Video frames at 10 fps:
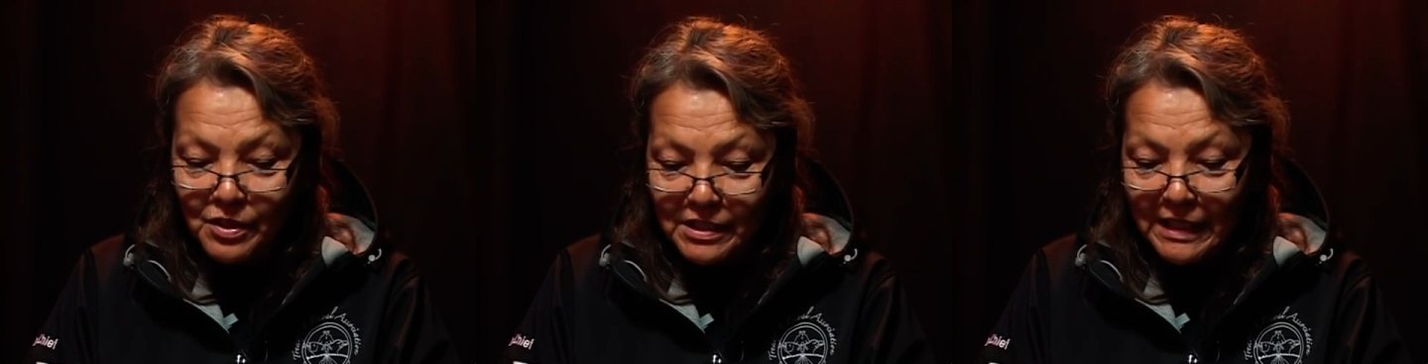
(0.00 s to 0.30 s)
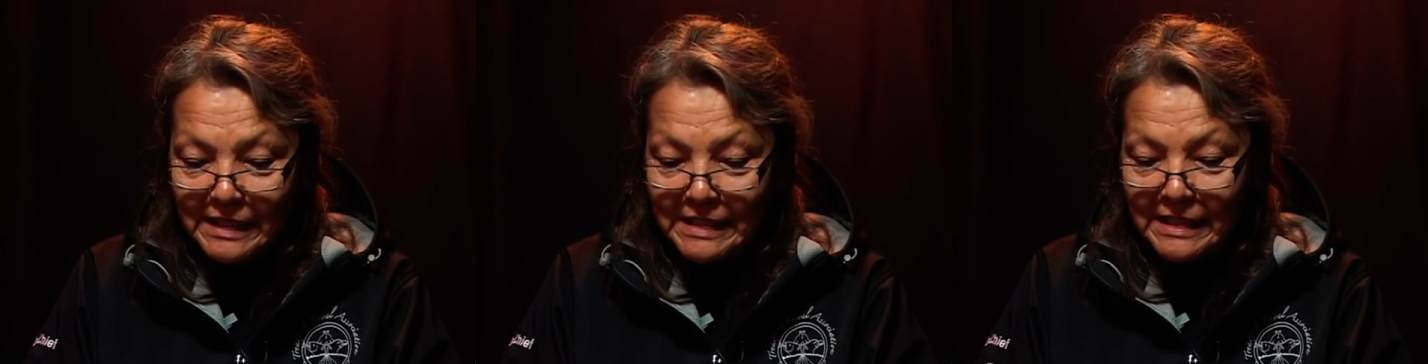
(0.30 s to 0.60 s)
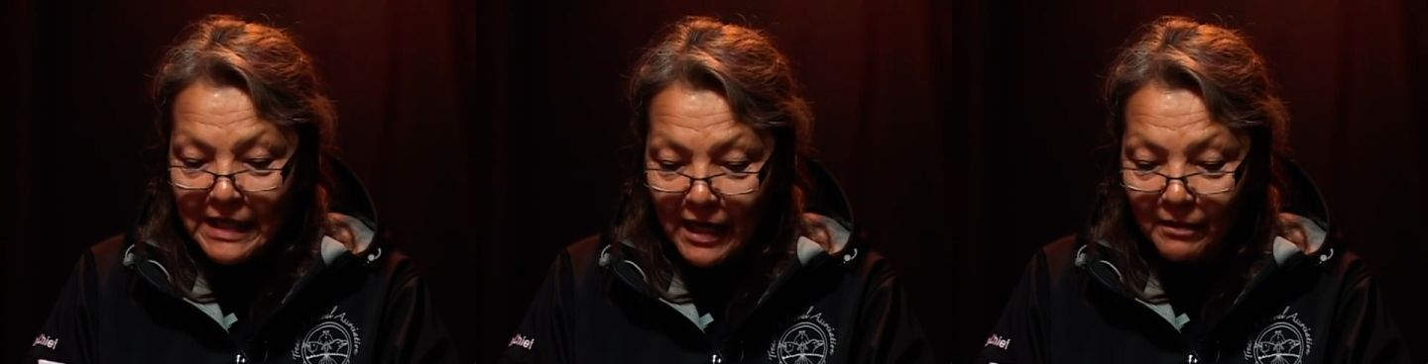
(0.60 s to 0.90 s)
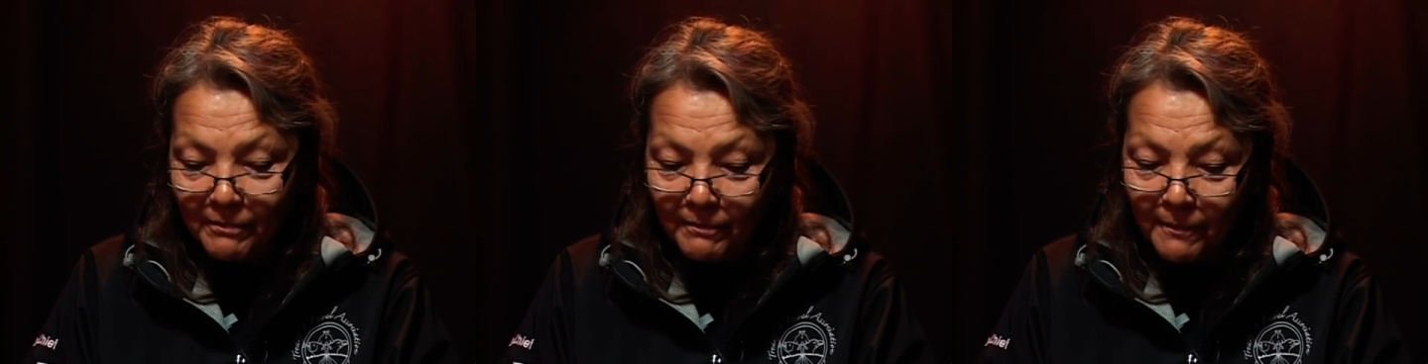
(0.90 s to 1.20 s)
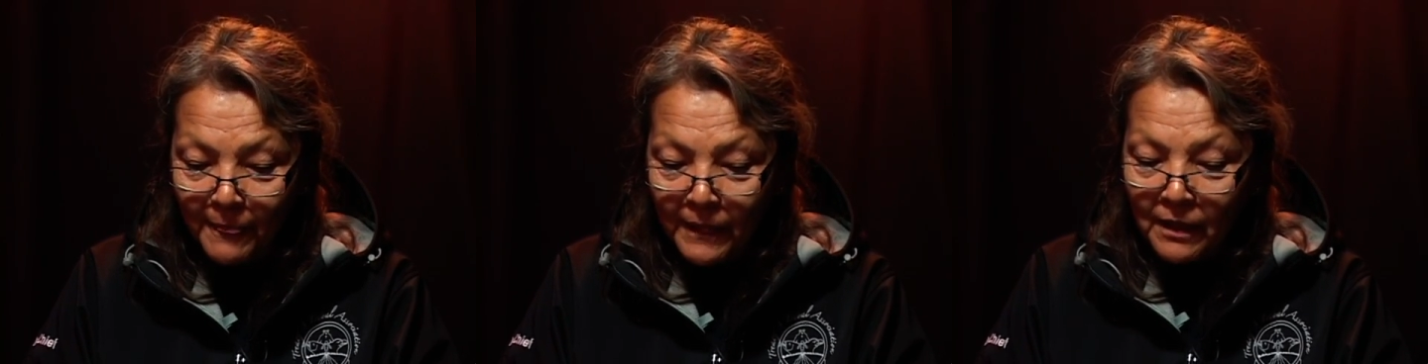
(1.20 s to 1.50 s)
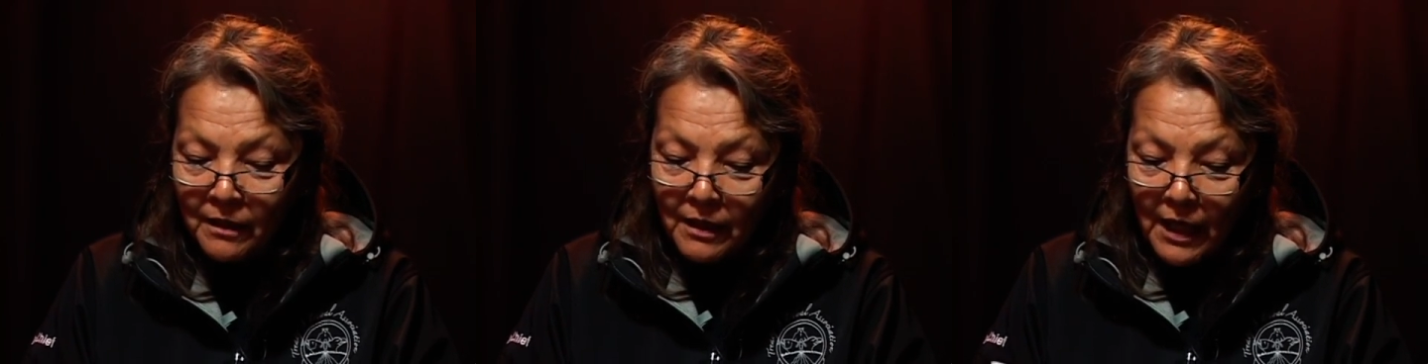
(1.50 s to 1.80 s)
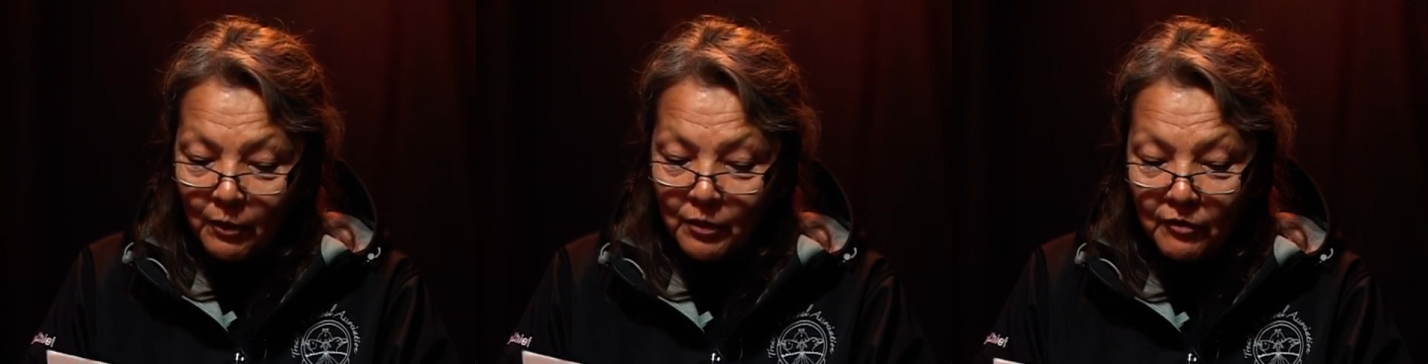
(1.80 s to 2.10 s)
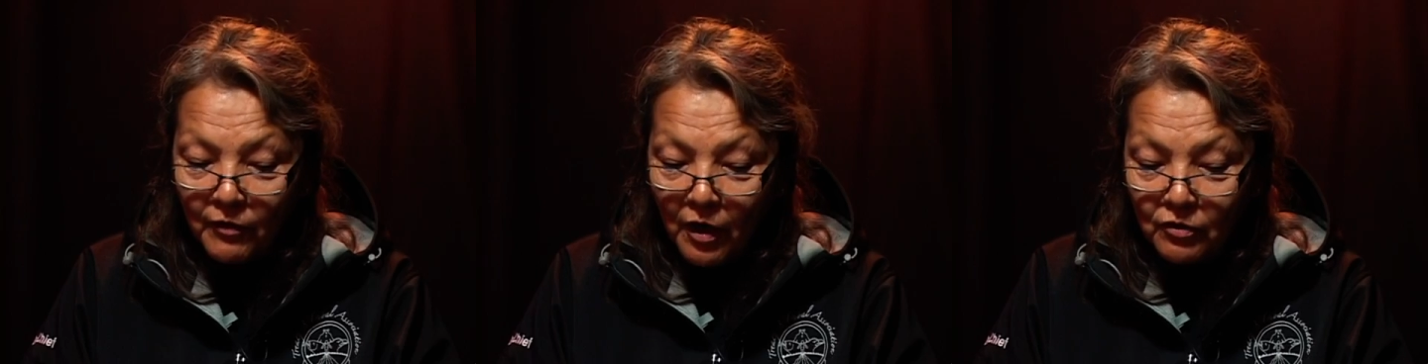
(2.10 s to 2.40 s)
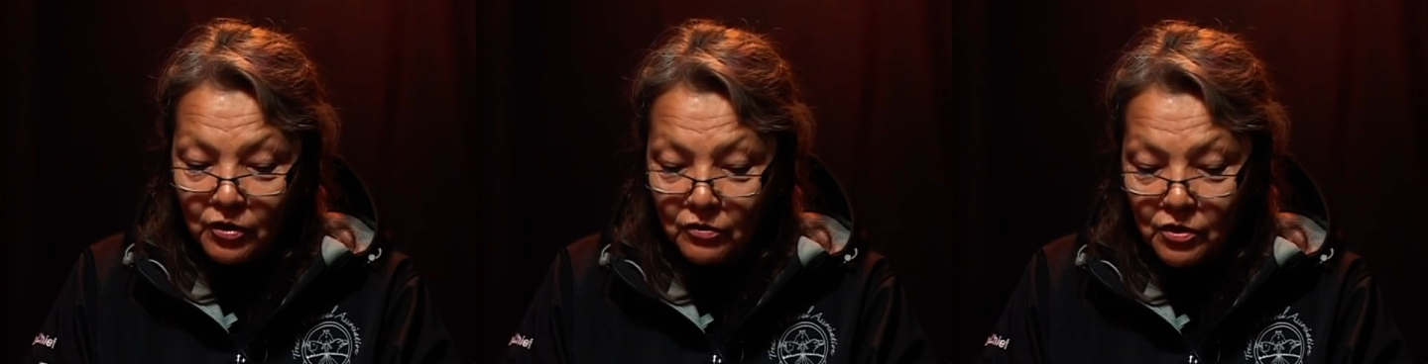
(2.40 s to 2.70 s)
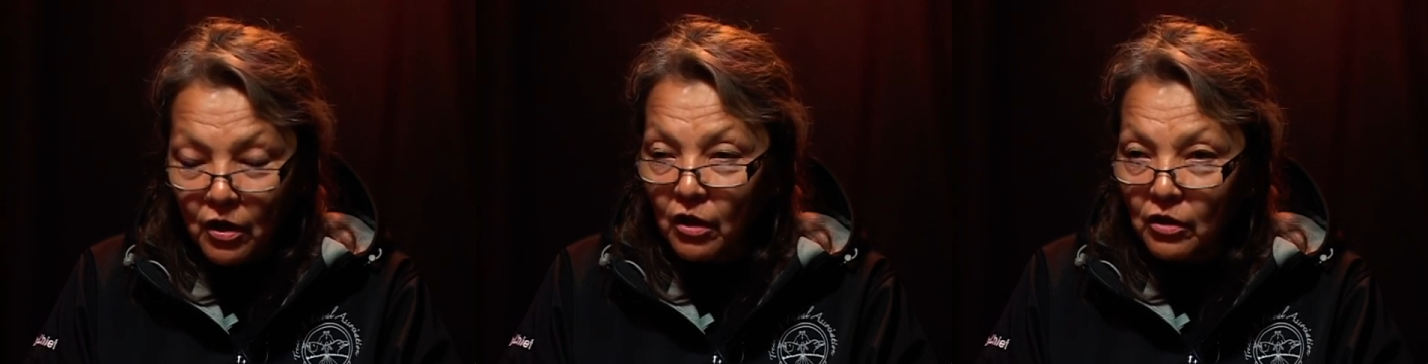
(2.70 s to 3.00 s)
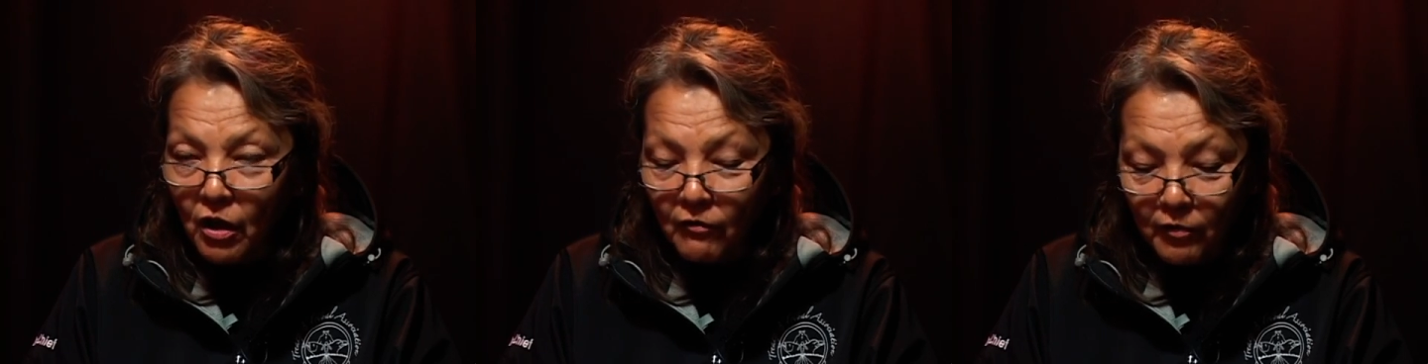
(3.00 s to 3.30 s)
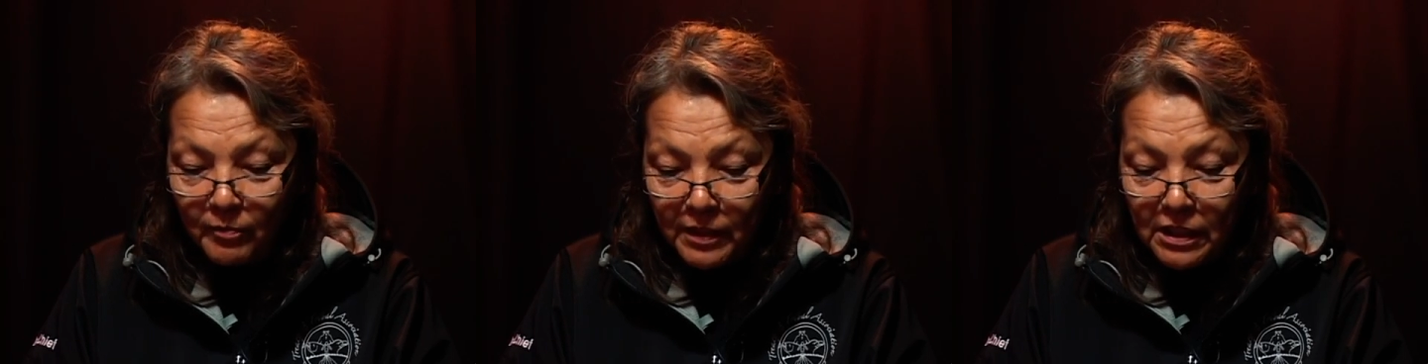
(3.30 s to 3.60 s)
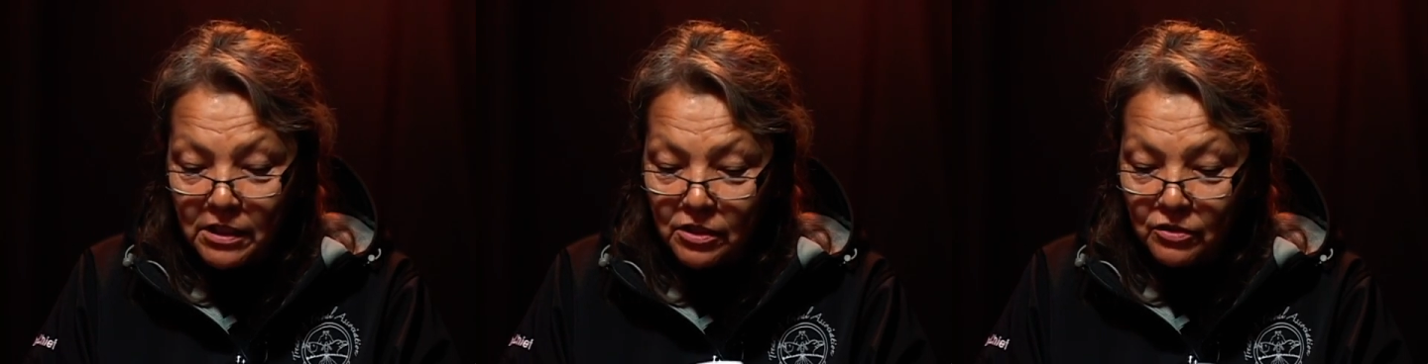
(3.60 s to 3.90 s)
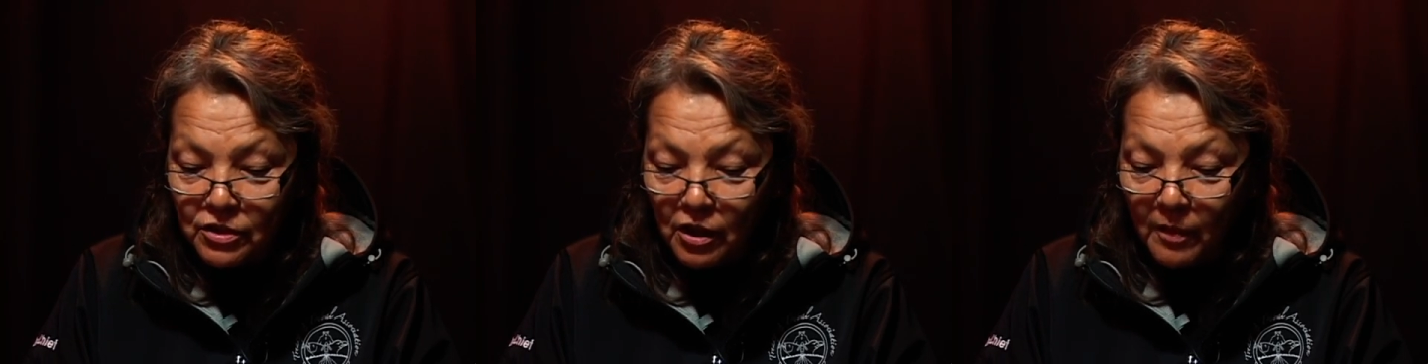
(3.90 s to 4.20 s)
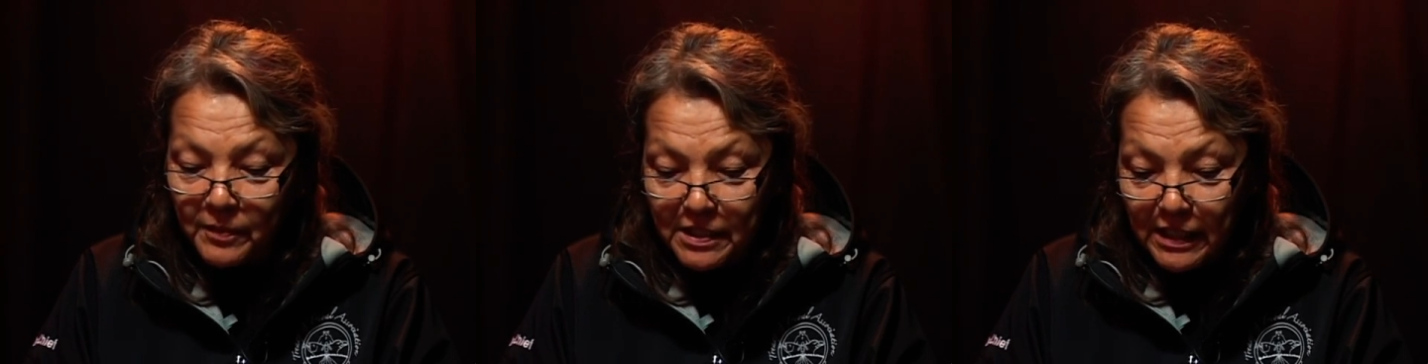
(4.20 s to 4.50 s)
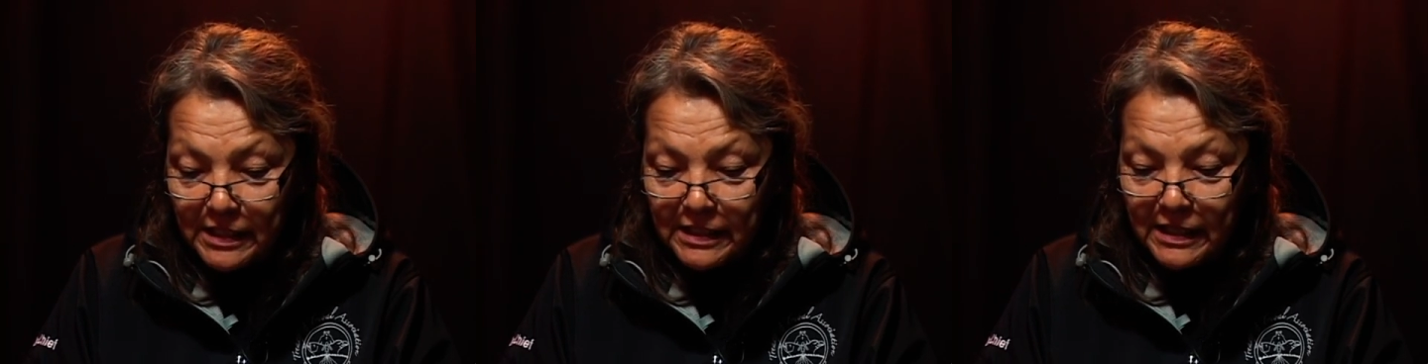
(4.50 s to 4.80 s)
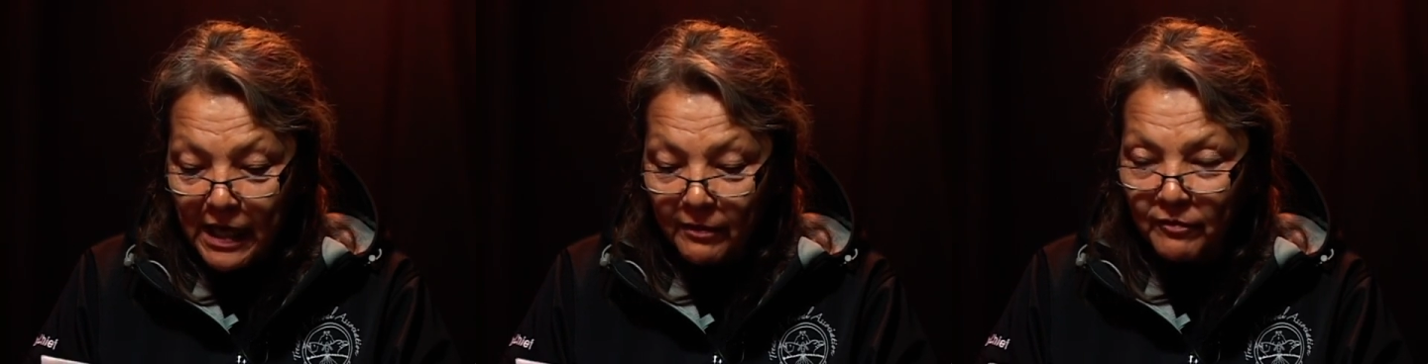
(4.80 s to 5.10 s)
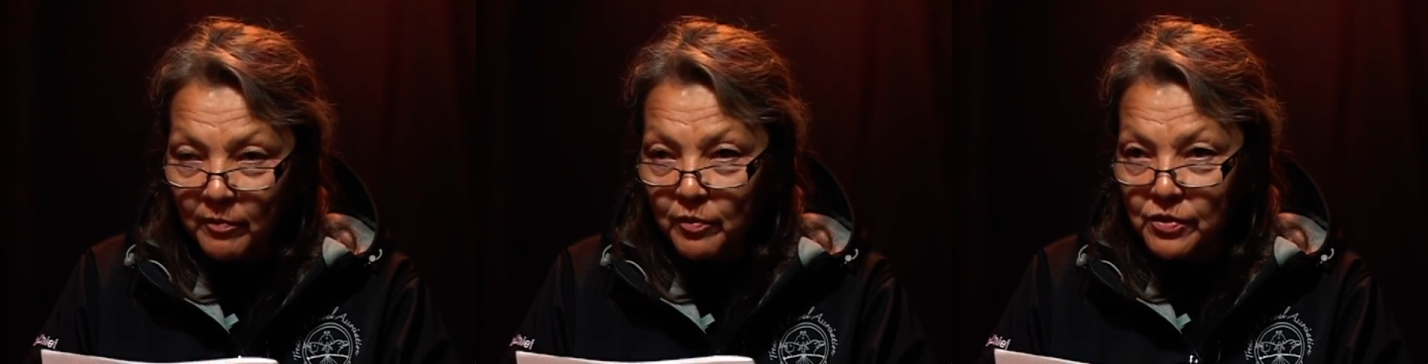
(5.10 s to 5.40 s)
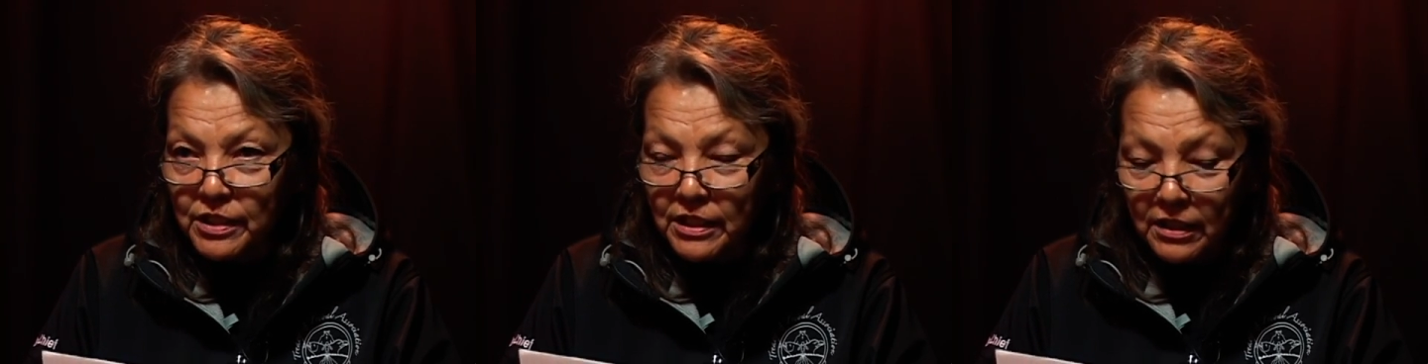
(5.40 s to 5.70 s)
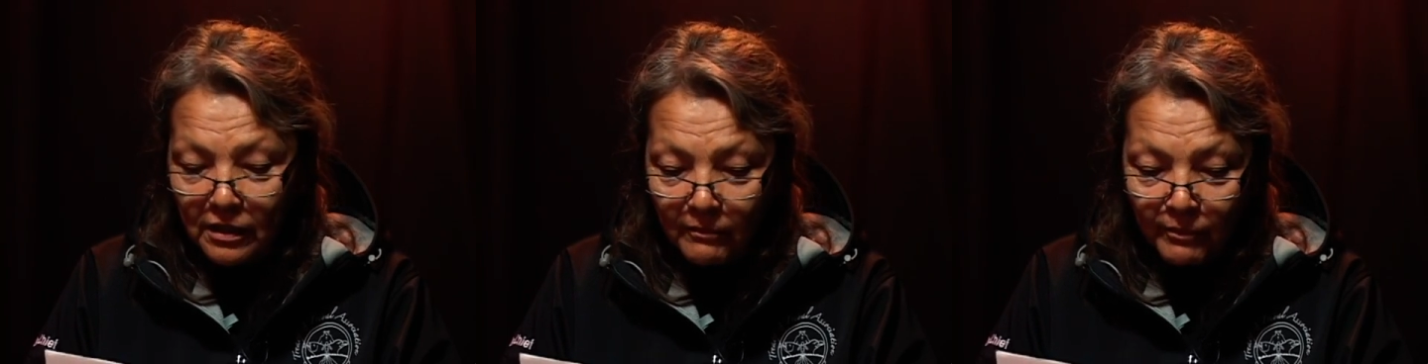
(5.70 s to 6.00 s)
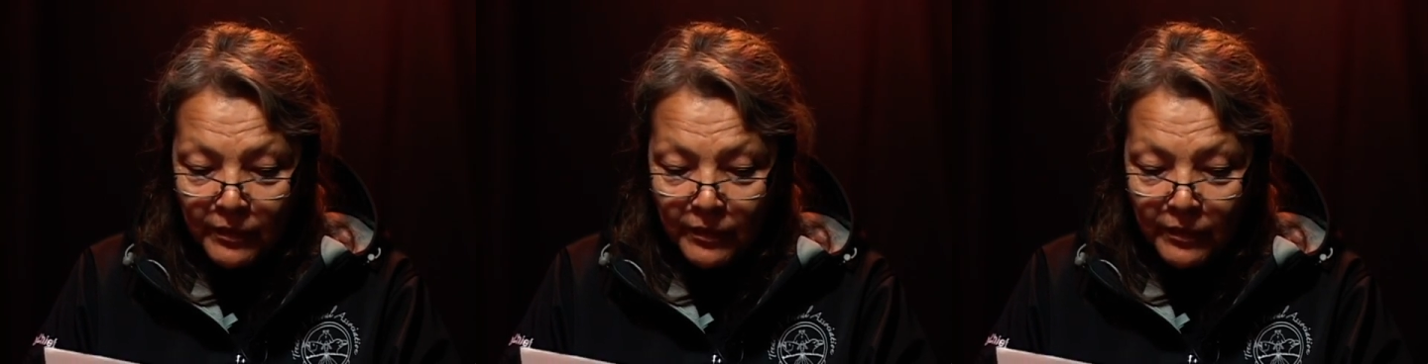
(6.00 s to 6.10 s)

Site C dam, and we vow to use all lawful means to stop the Site C dam from proceeding,